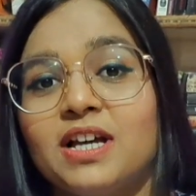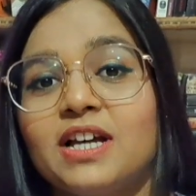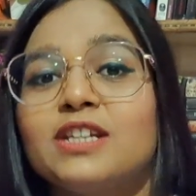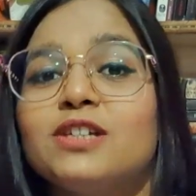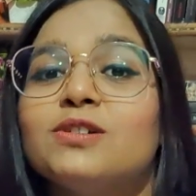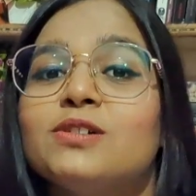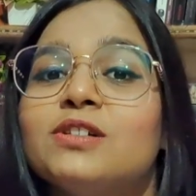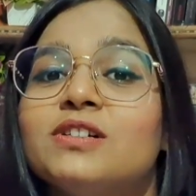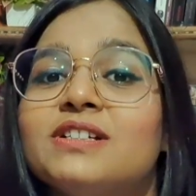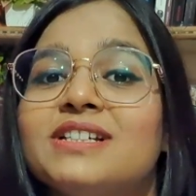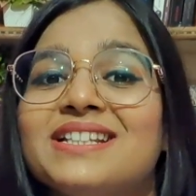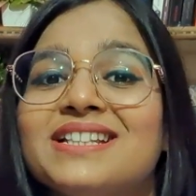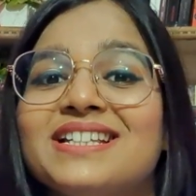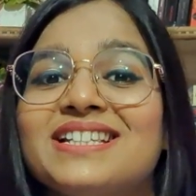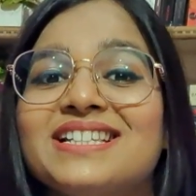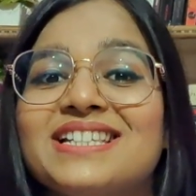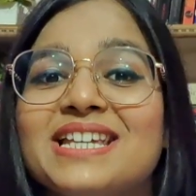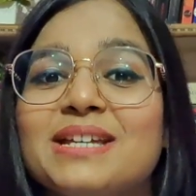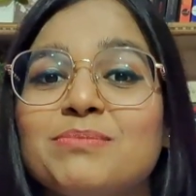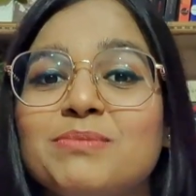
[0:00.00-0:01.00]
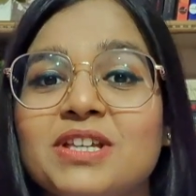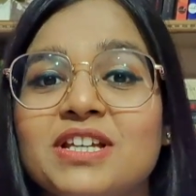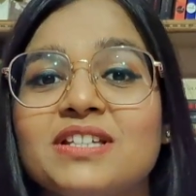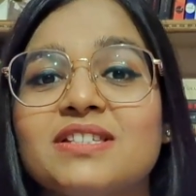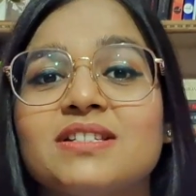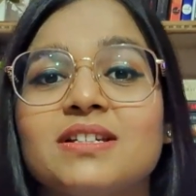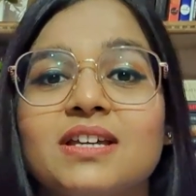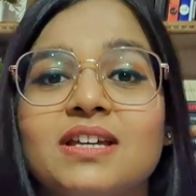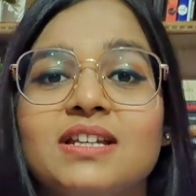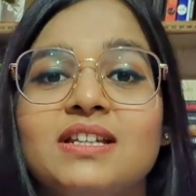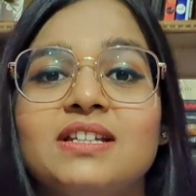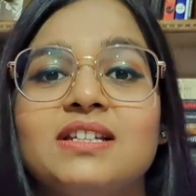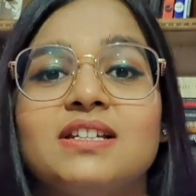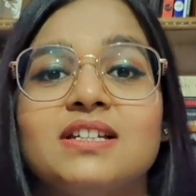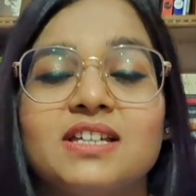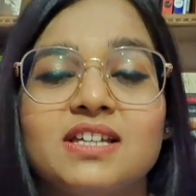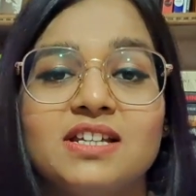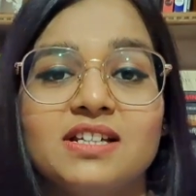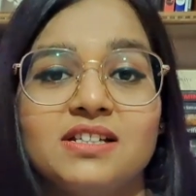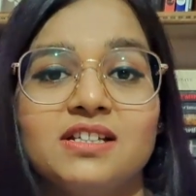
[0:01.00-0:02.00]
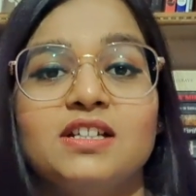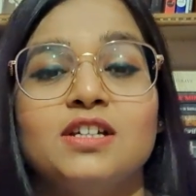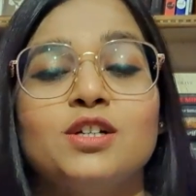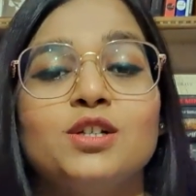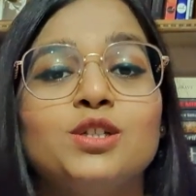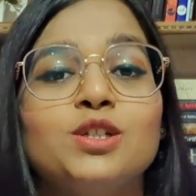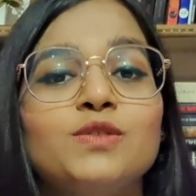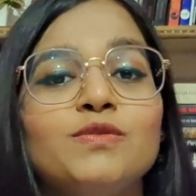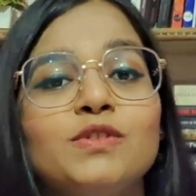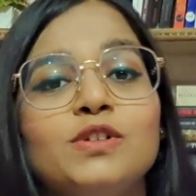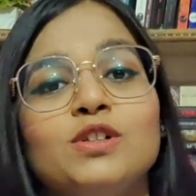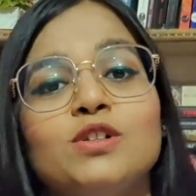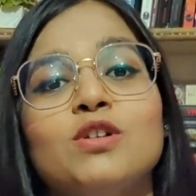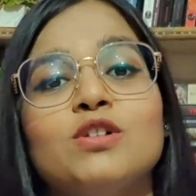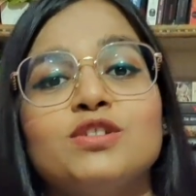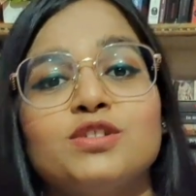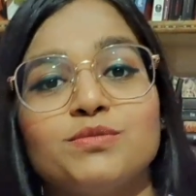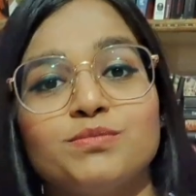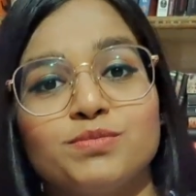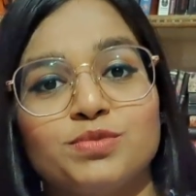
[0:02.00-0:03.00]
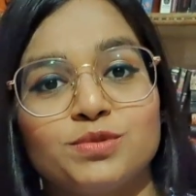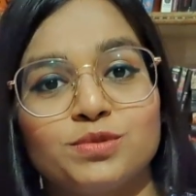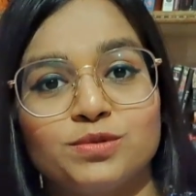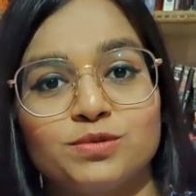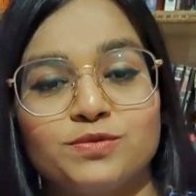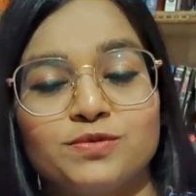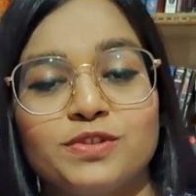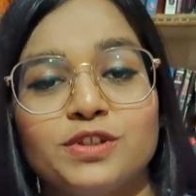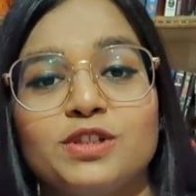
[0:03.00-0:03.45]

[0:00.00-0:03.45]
and you're learning the same things again and again, you will not improve.